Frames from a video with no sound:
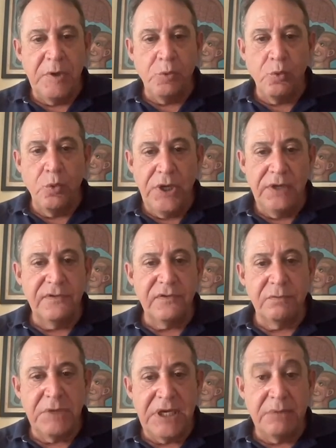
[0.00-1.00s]
Whales are
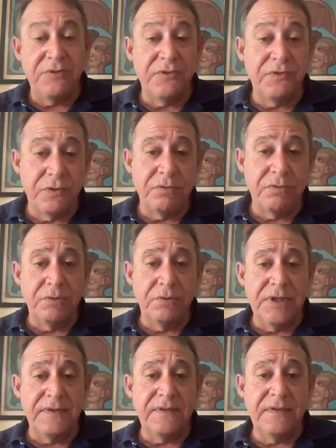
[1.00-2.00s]
mammals for three
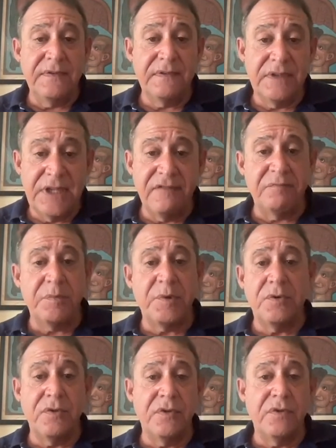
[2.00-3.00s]
reasons: live
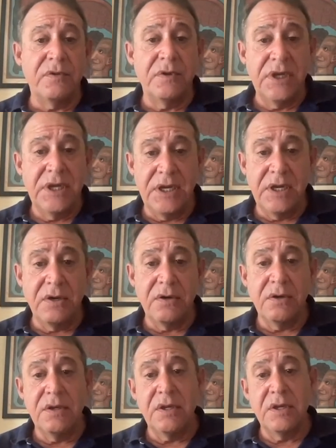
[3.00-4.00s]
birth,
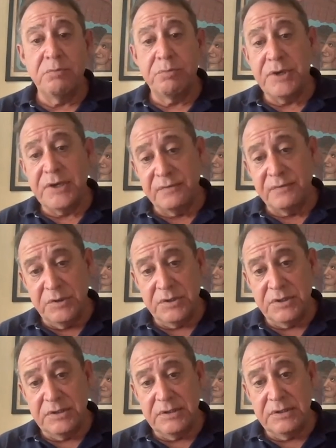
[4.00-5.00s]
hair, and breast milk.
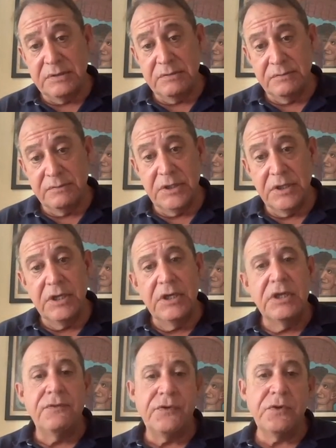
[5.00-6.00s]

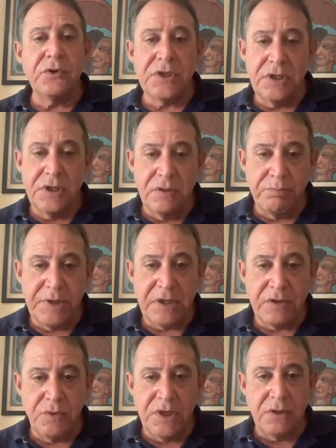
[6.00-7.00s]
If you look at a
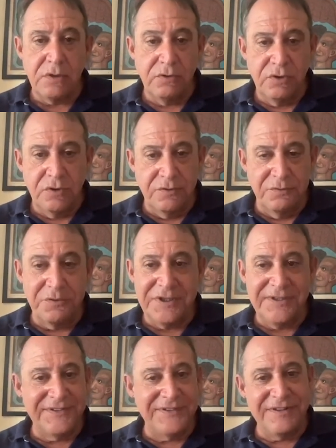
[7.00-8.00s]
humpback whale, you don't really
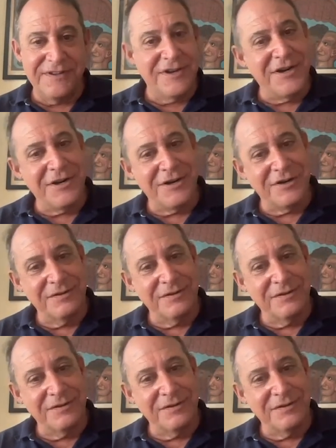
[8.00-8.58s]
see the hair.